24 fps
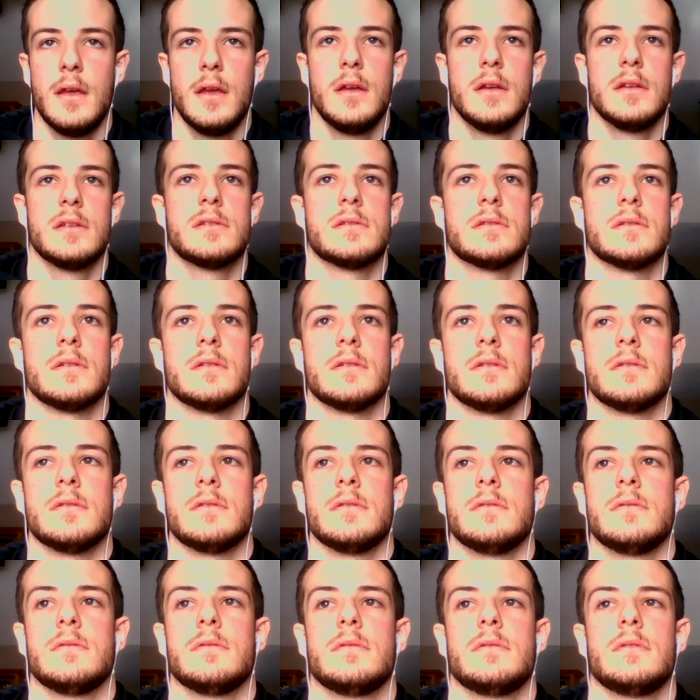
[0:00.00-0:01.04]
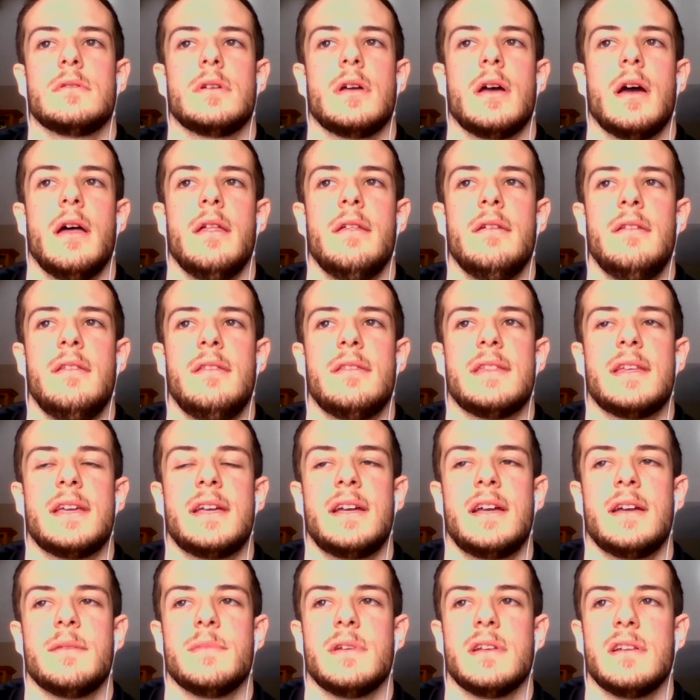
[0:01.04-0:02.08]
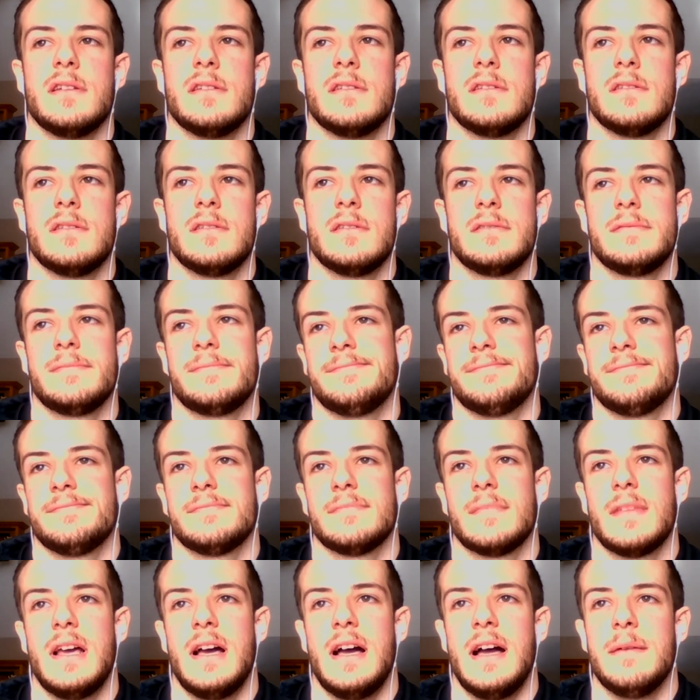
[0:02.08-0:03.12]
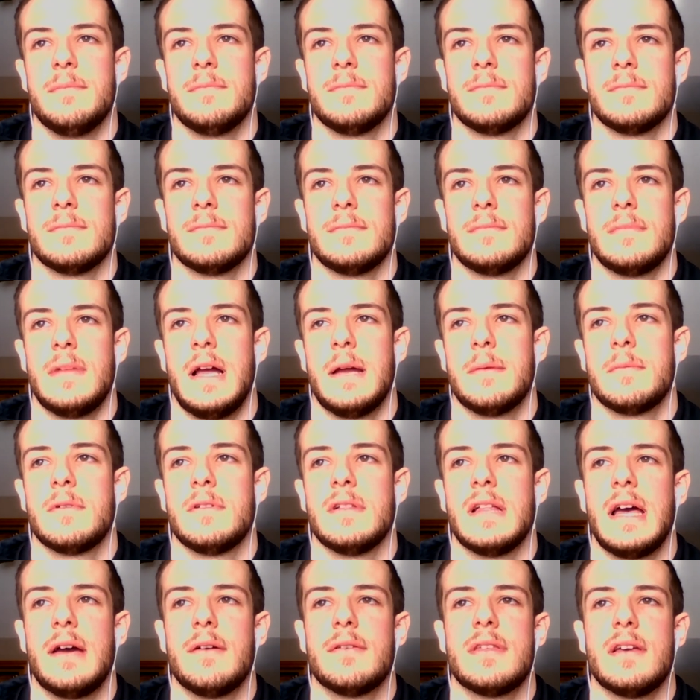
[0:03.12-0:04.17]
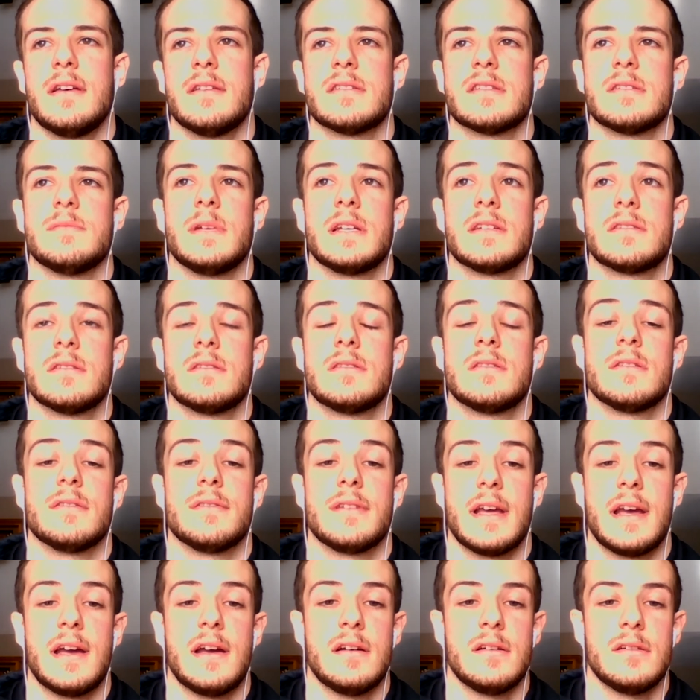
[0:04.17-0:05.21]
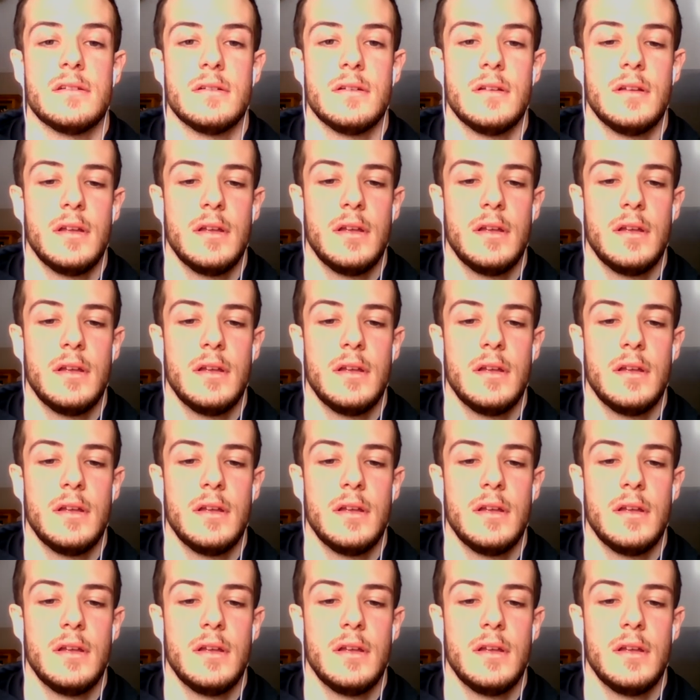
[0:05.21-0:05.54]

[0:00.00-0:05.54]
So other than that, I mean, I'm glad with how the semester turned out.